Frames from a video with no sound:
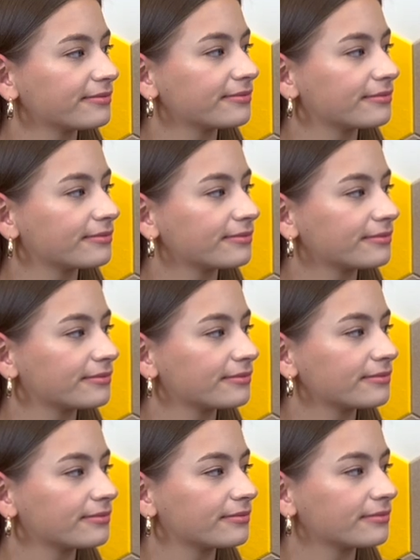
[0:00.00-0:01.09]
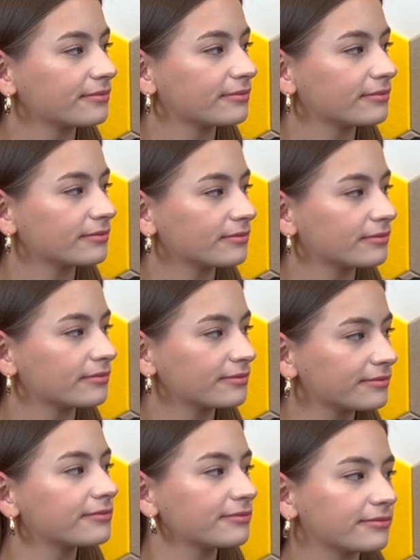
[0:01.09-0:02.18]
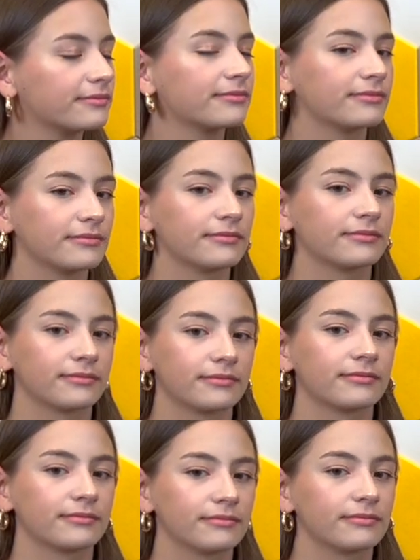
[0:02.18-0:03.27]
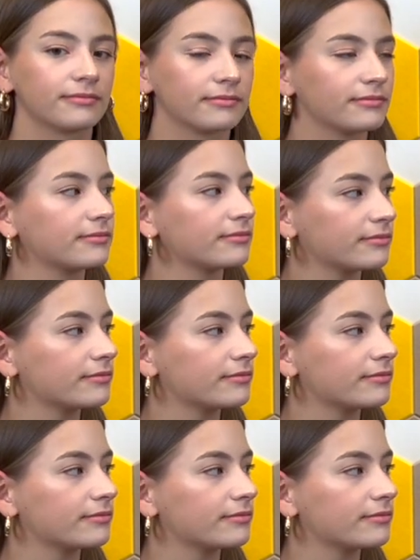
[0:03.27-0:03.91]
This person isn't speaking.